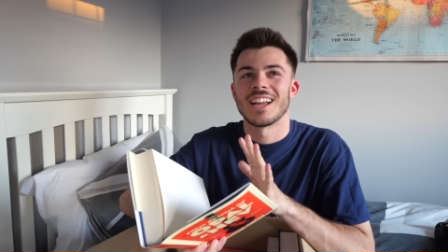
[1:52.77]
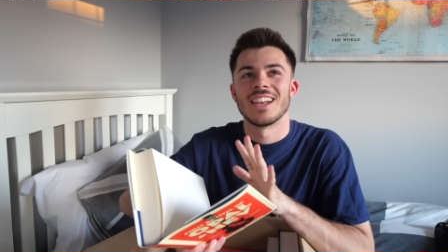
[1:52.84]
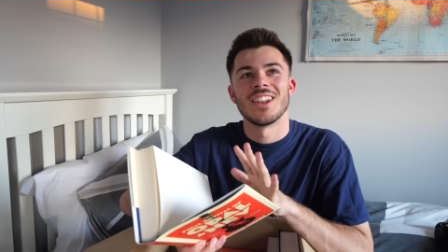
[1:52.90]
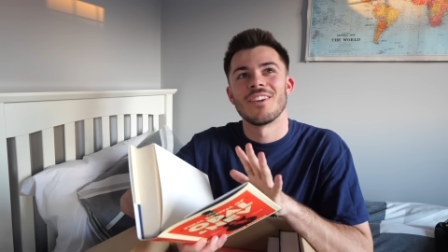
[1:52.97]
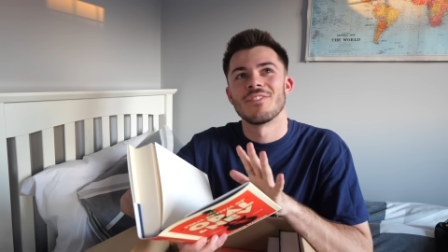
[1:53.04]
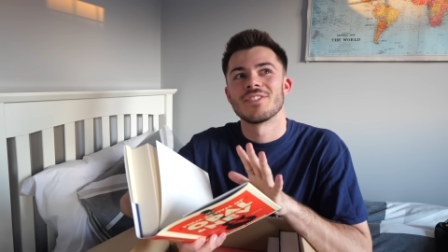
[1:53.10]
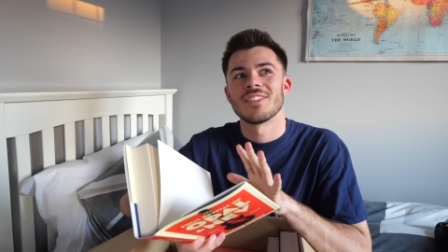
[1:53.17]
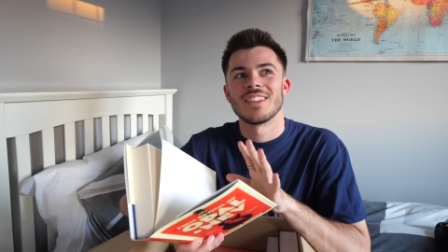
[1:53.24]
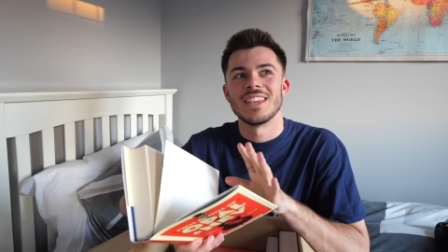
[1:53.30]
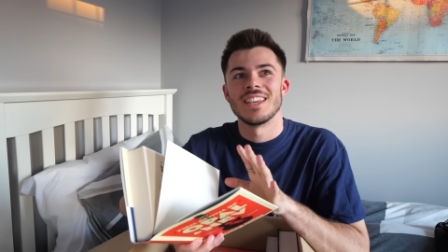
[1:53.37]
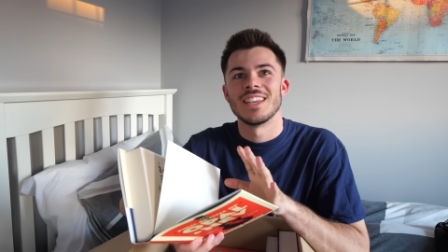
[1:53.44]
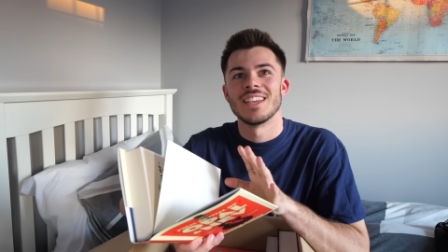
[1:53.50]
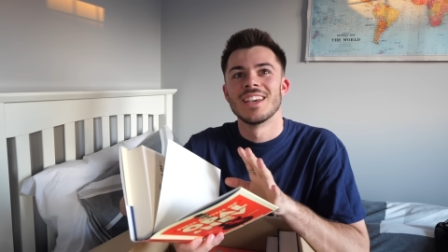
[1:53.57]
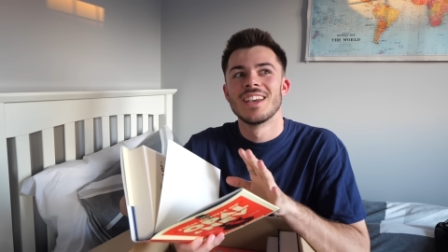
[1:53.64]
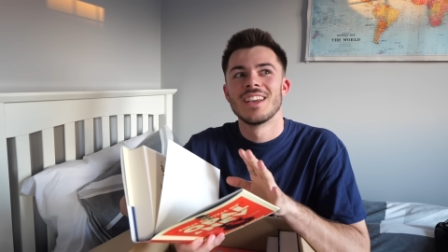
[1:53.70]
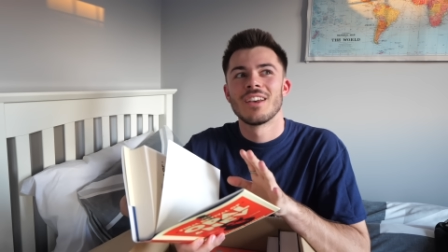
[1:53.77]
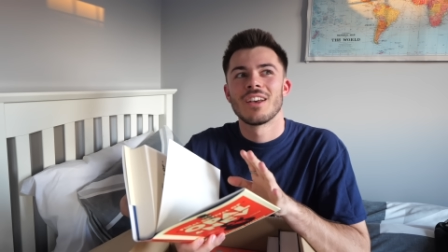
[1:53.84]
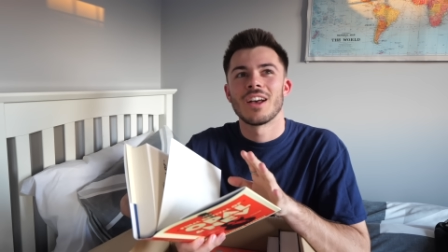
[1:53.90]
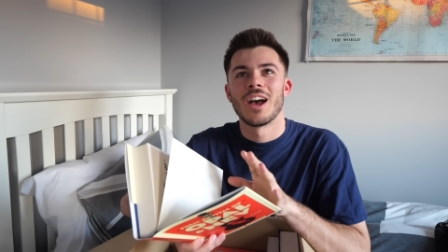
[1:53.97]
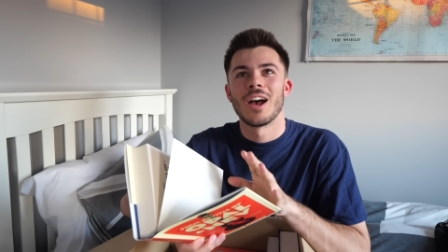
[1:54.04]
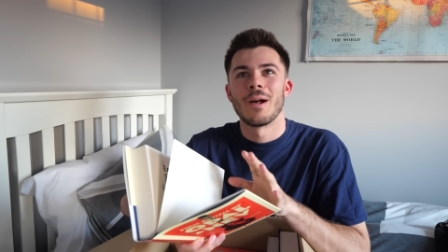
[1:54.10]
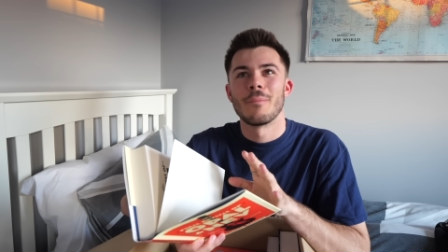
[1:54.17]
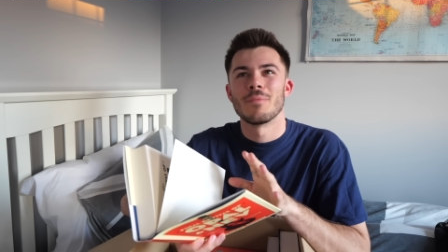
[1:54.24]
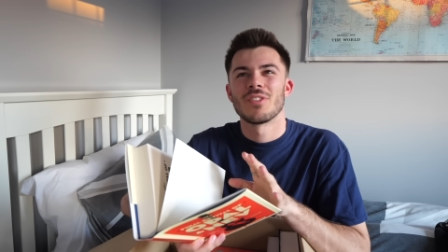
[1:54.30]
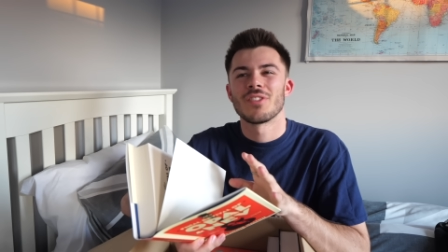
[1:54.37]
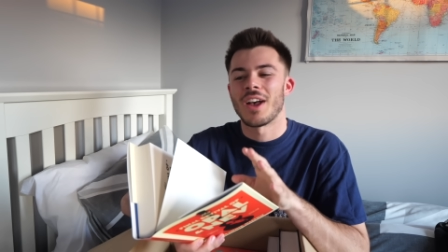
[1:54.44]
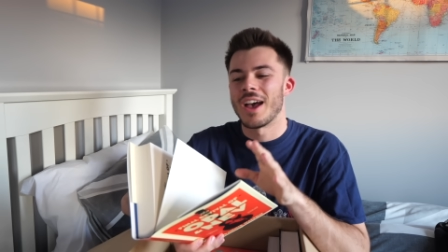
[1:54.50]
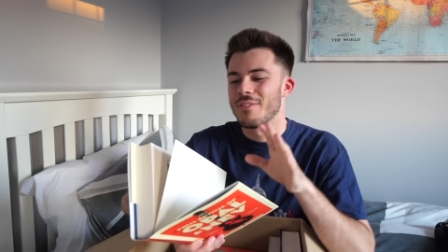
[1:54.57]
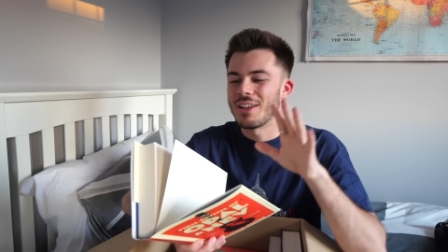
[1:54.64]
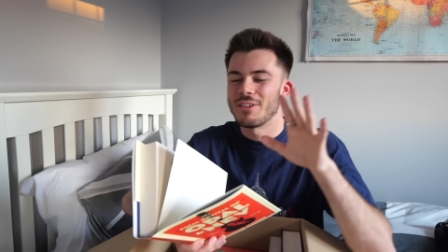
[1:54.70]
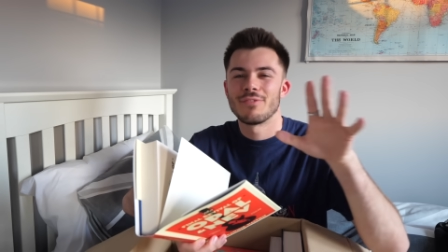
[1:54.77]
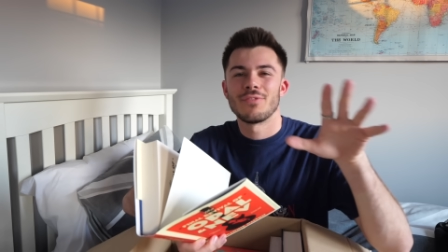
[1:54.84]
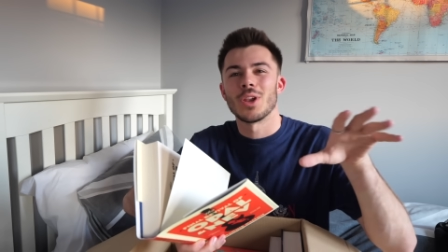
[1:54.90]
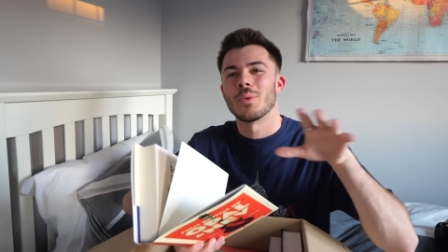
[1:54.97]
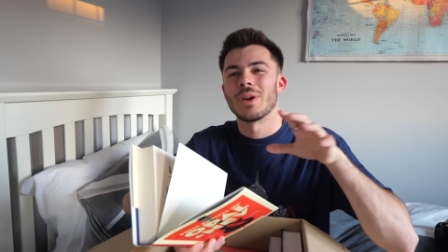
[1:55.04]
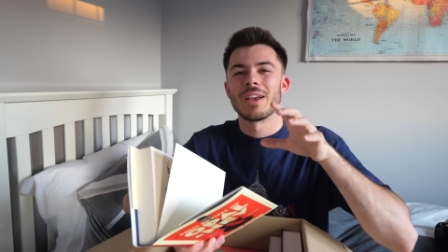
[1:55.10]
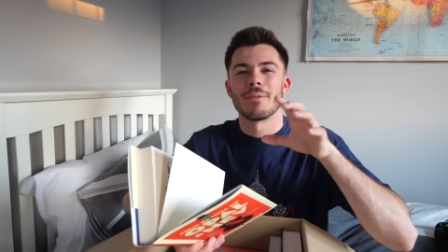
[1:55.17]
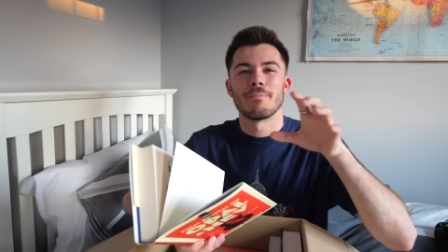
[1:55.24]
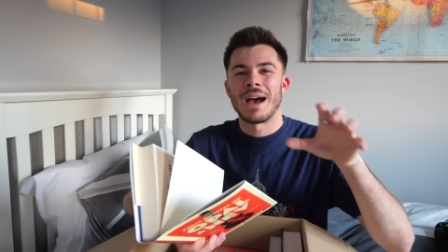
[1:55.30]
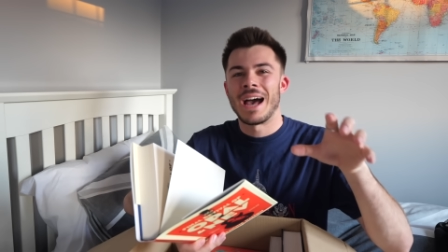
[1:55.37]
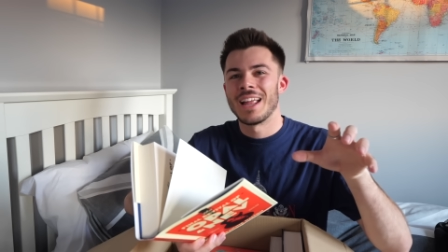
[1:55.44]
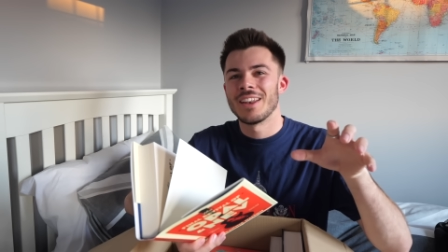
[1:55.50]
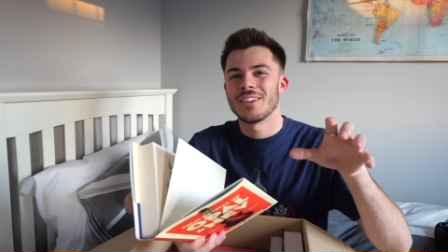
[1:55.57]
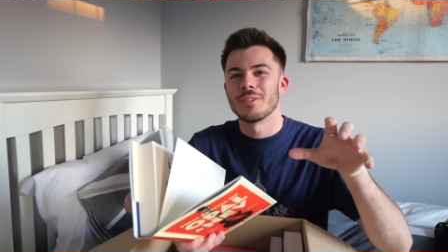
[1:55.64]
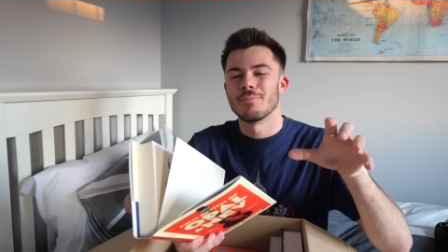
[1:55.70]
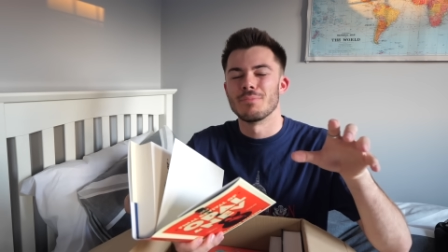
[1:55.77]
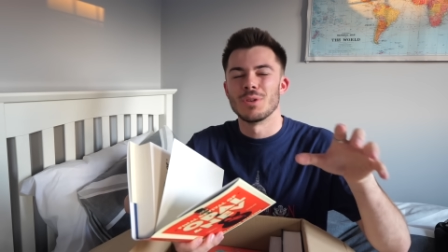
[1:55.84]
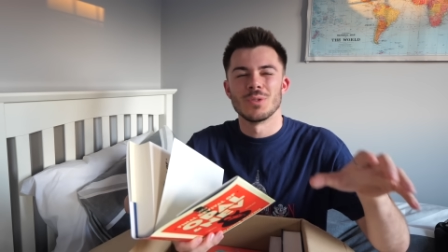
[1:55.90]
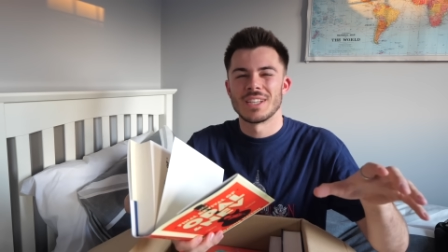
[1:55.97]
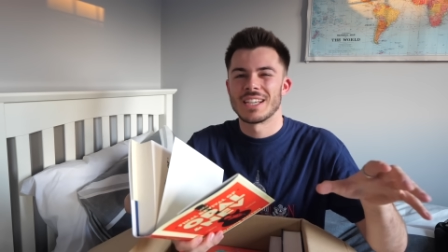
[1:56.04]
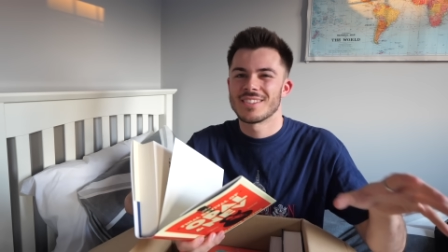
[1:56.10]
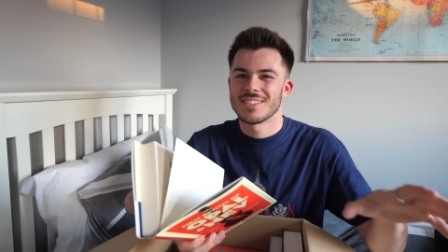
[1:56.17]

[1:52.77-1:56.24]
I loved the um, style of like following a band and a music